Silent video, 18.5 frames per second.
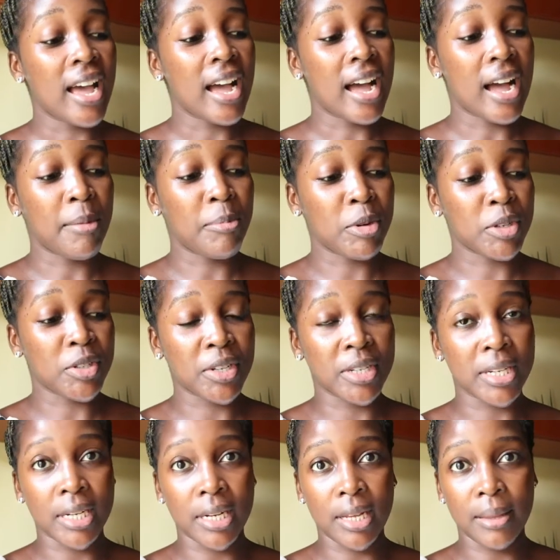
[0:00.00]
I'm going to
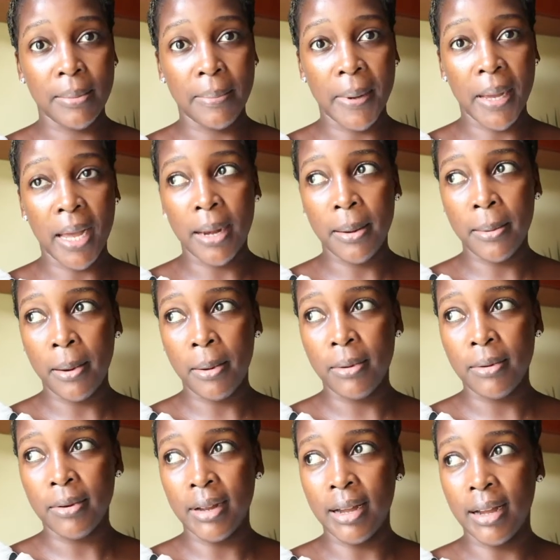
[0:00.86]
get another pan,
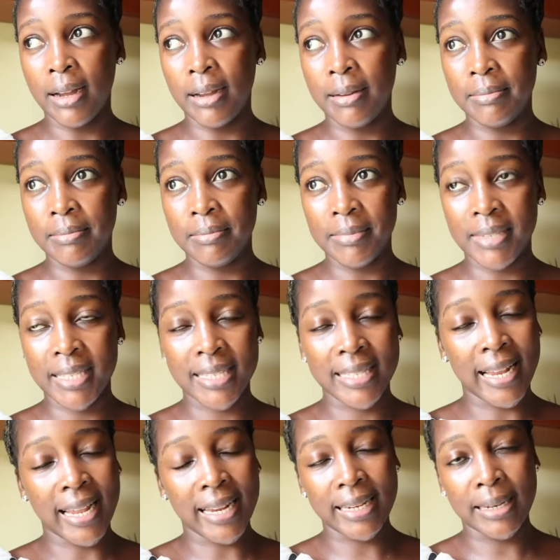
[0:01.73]
um,
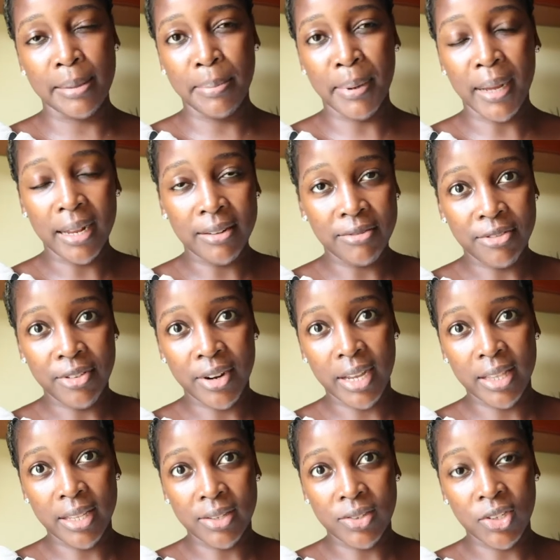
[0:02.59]
slightly pan
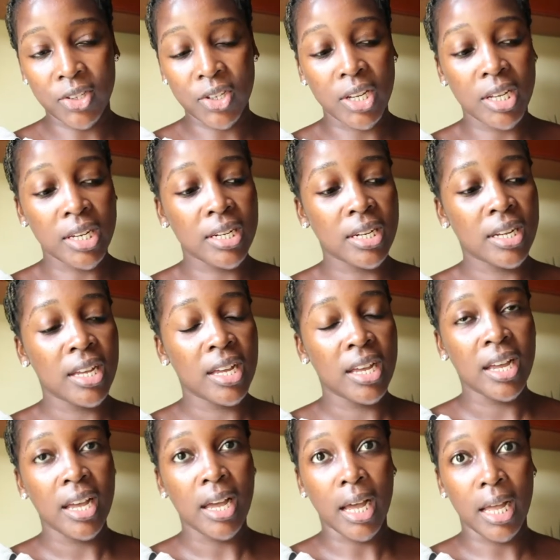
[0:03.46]
fry the chicken,
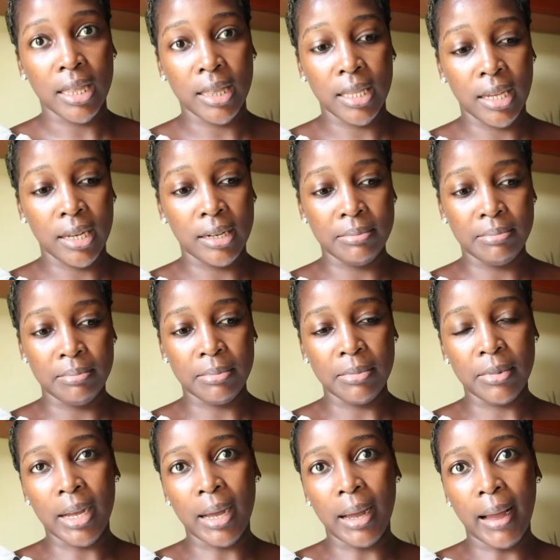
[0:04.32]
and then
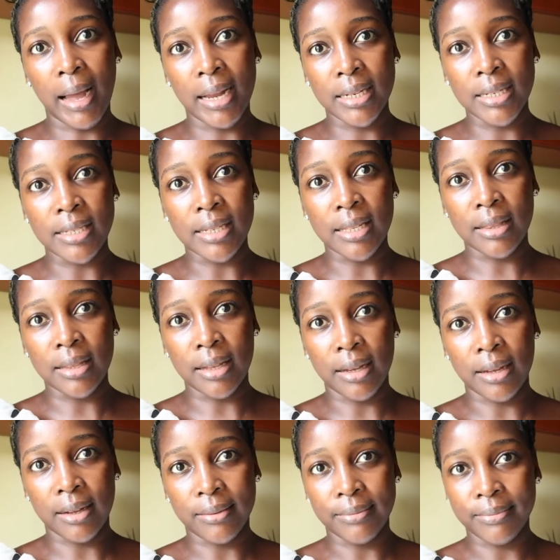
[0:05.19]
add it in
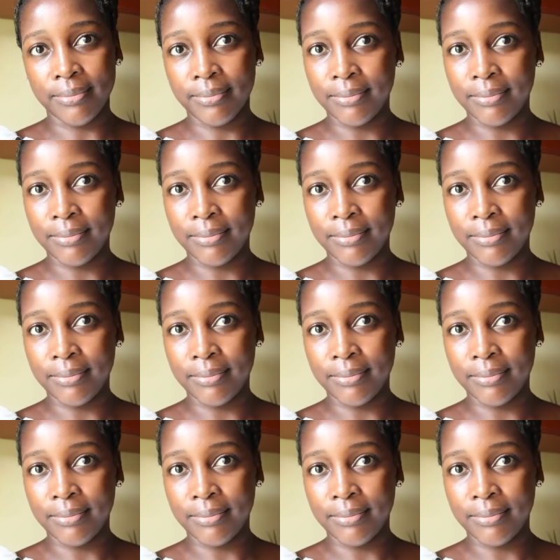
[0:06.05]
the